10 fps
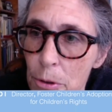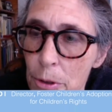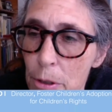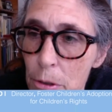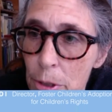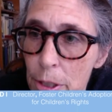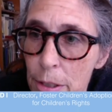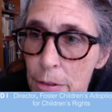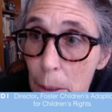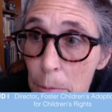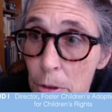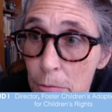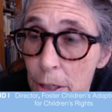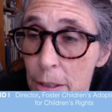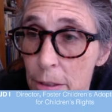including adoption
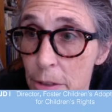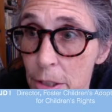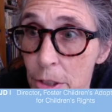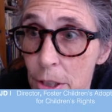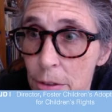finalizations.